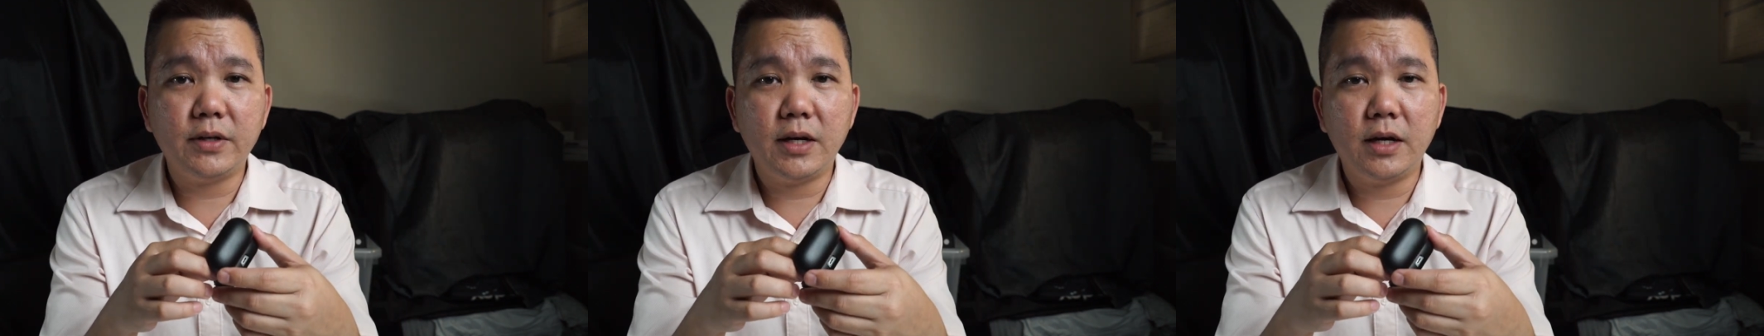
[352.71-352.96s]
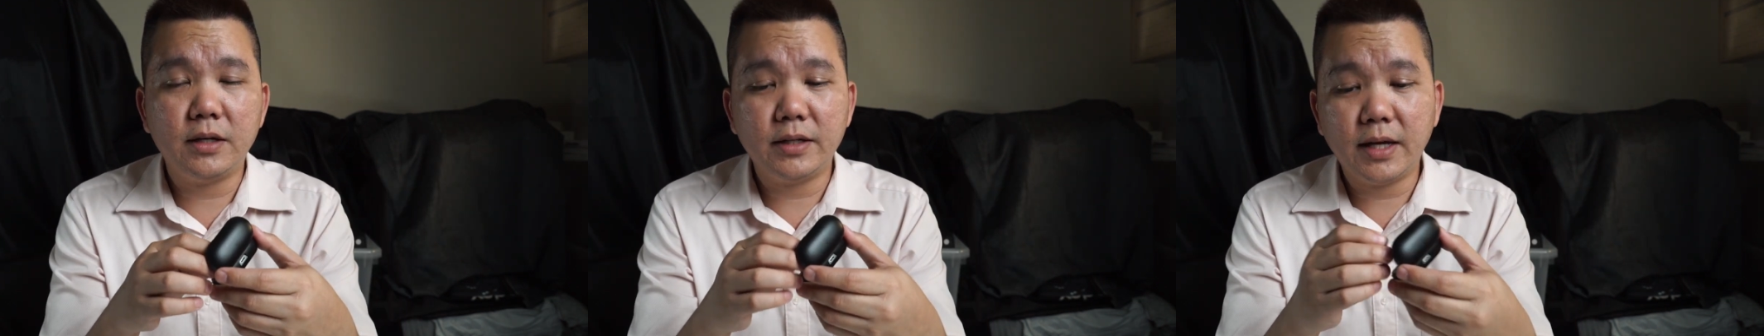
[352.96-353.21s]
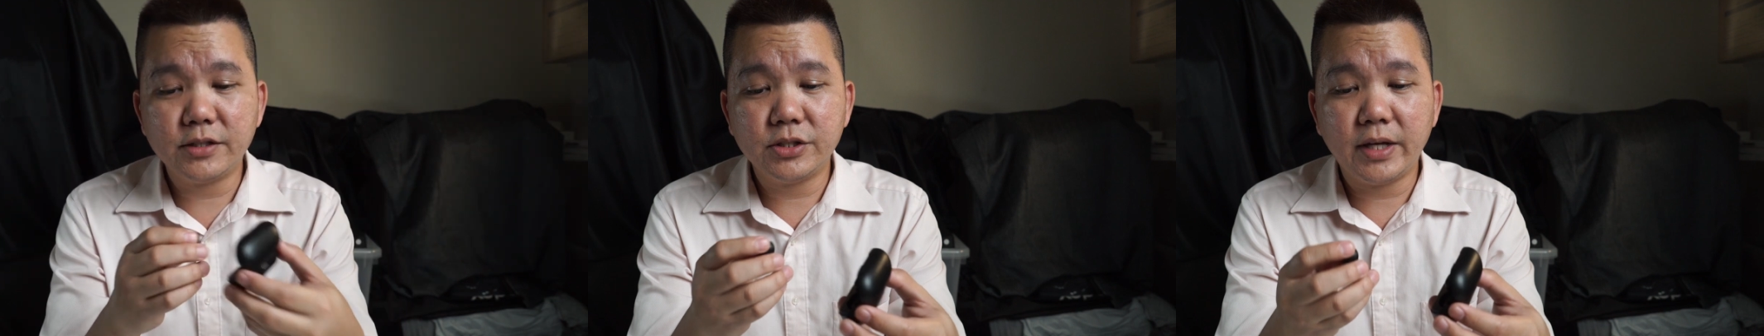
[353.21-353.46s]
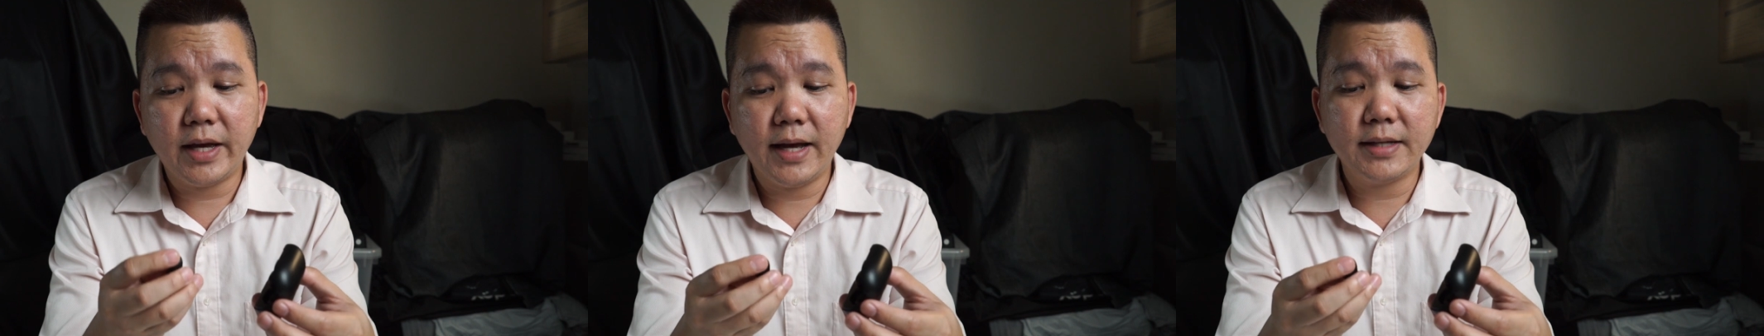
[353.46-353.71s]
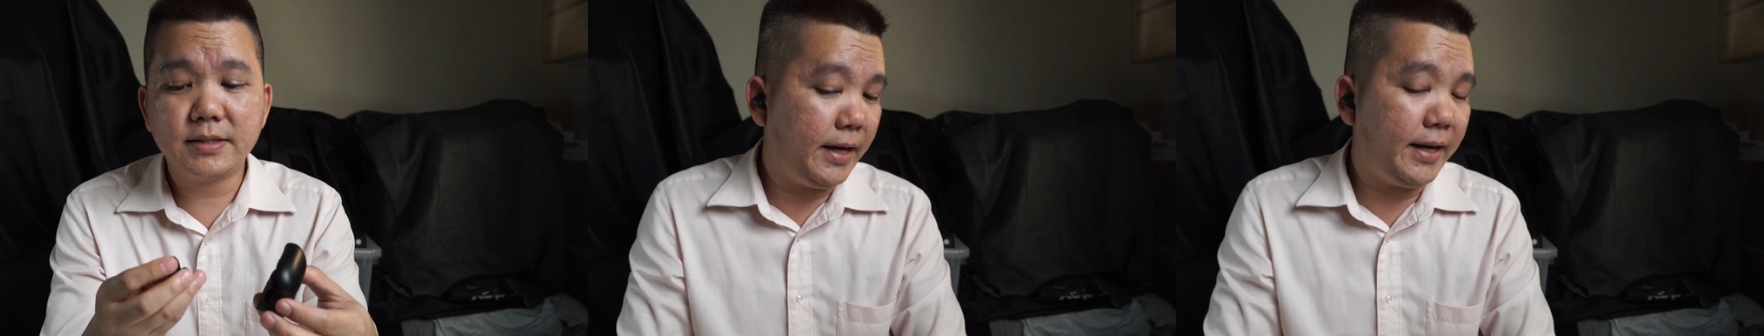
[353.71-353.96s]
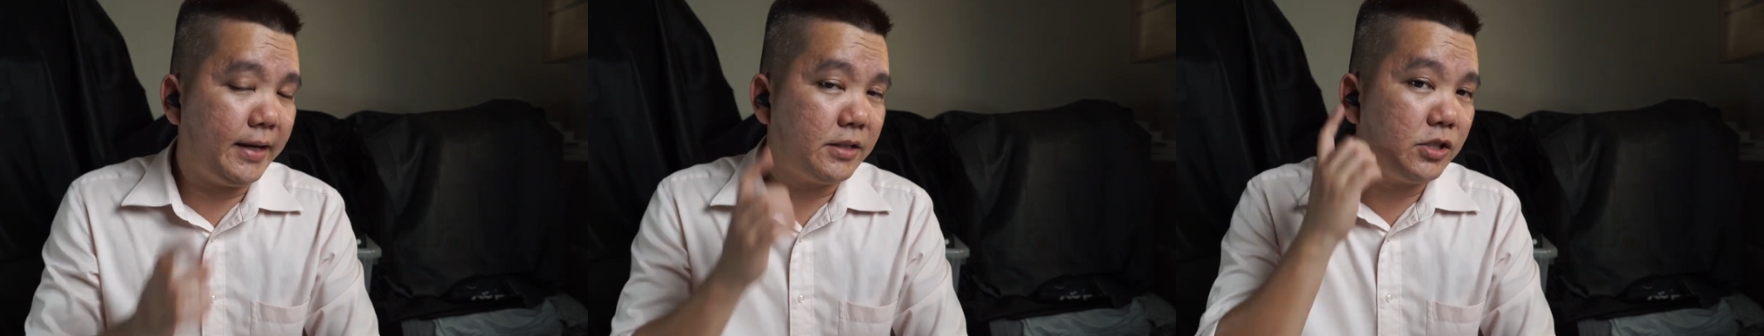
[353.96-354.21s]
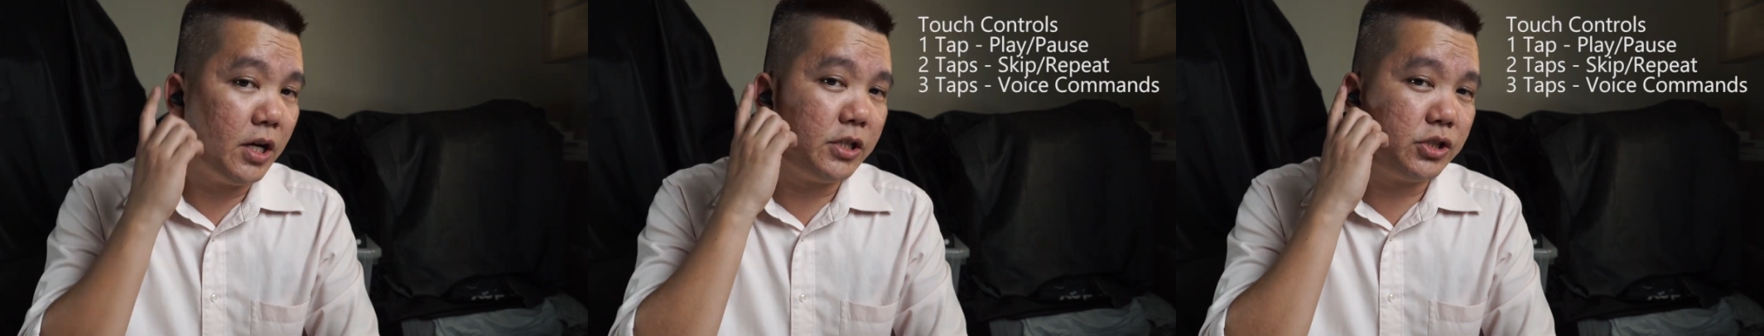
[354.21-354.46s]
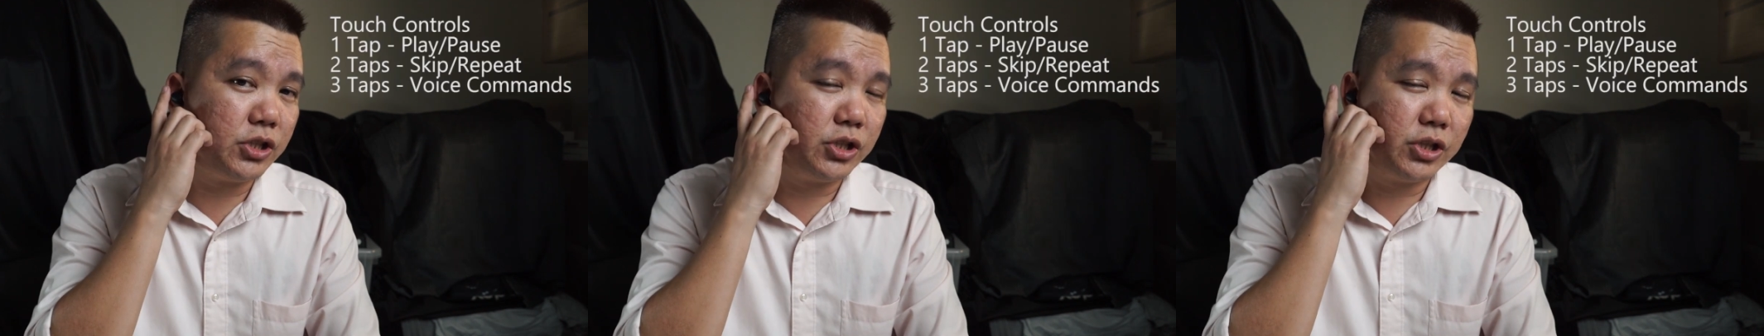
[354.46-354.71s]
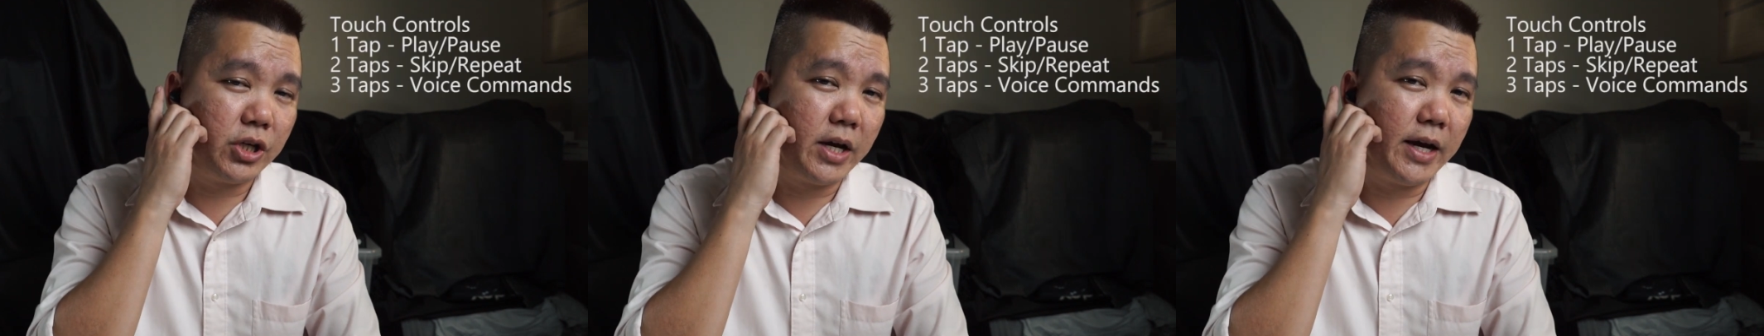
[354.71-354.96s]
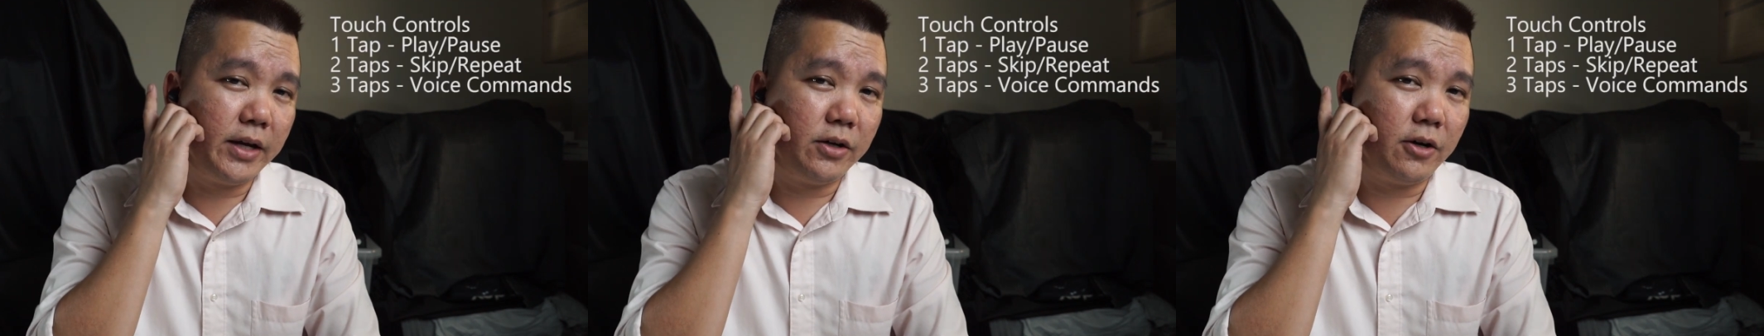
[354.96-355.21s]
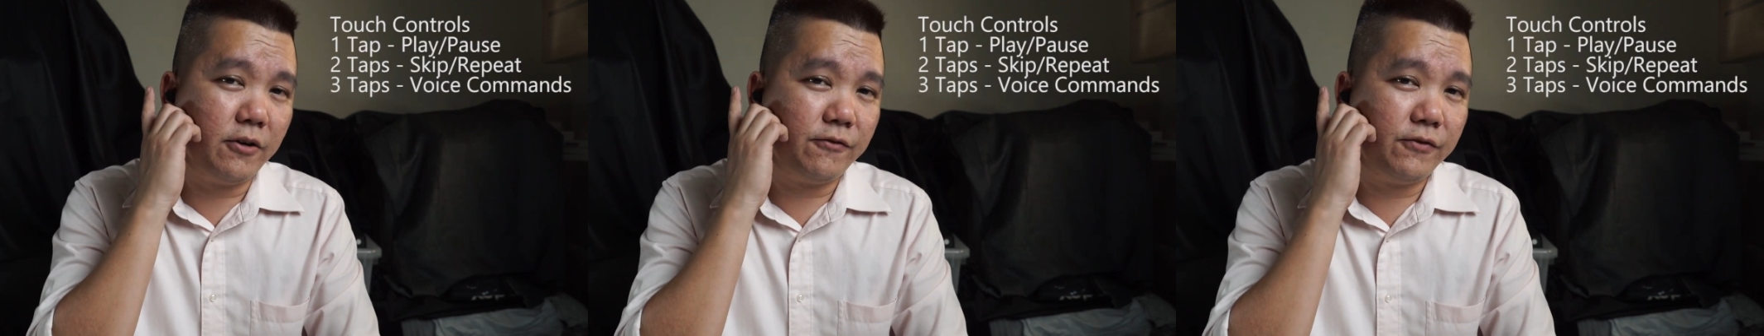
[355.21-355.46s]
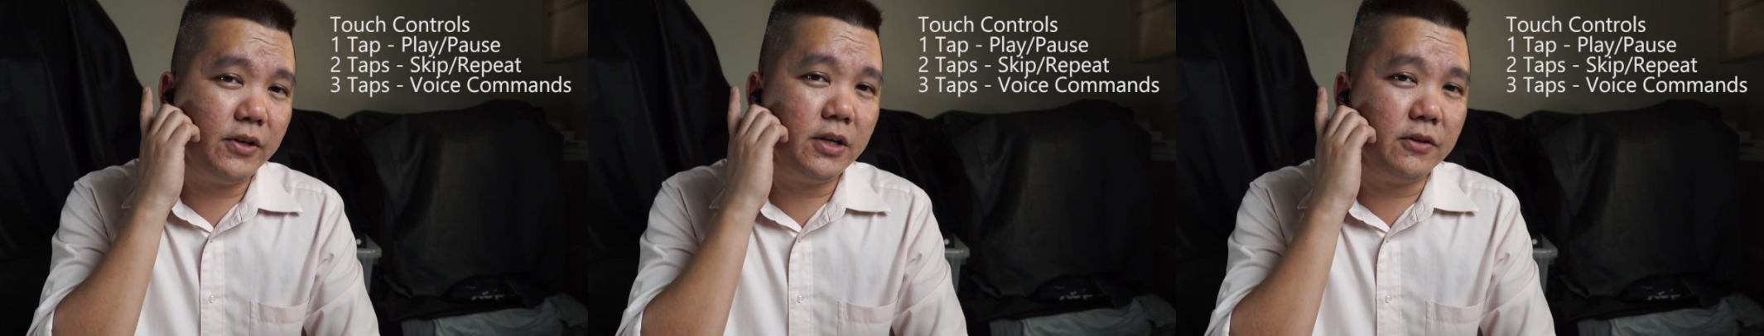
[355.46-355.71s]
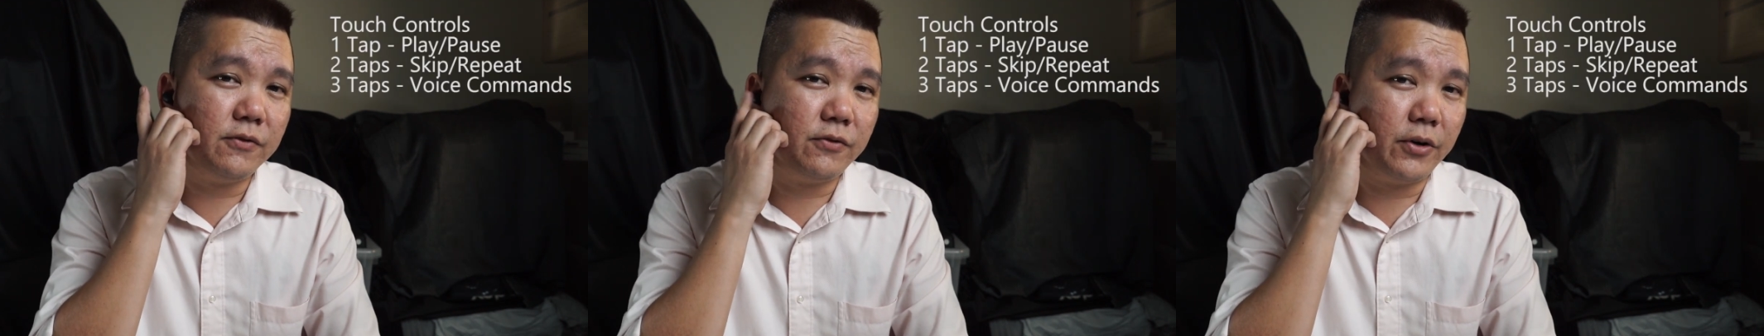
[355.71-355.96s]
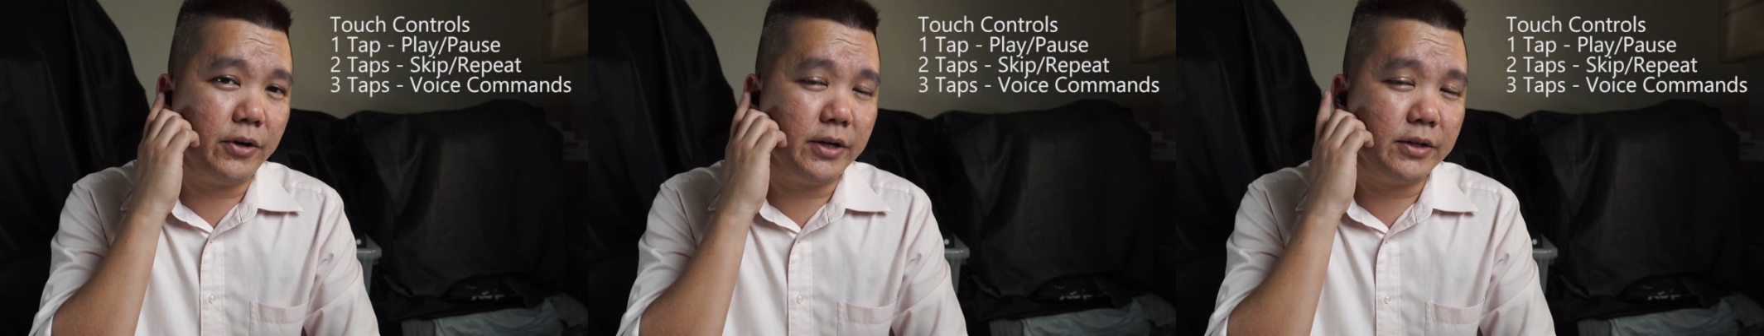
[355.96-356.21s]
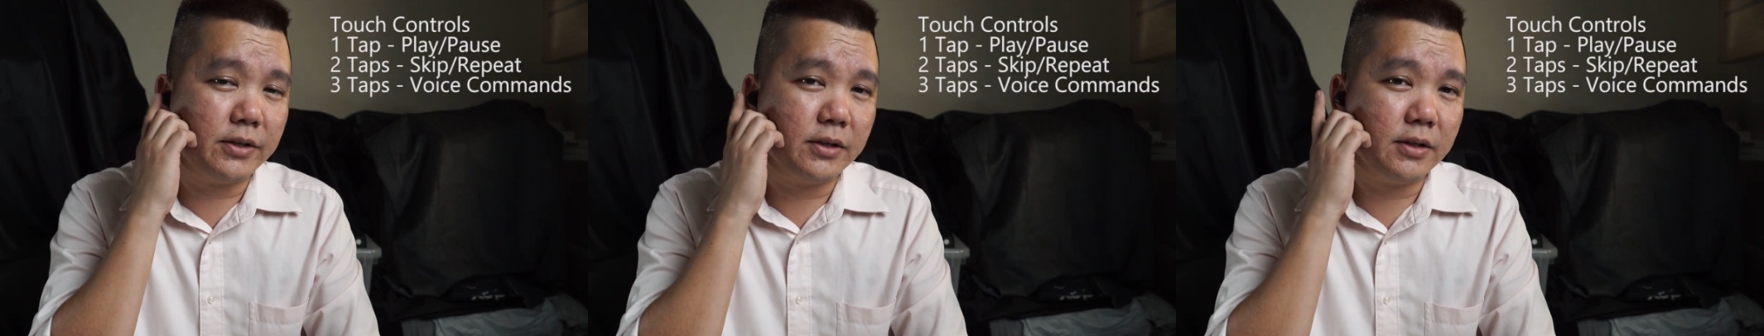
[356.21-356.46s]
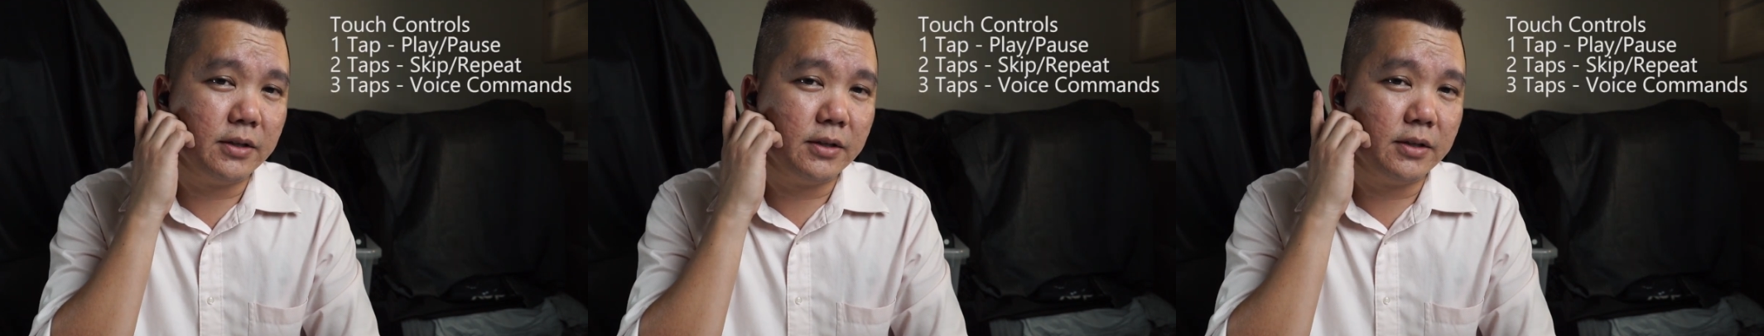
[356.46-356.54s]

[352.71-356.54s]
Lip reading: it actually has a touch kind of feel for it.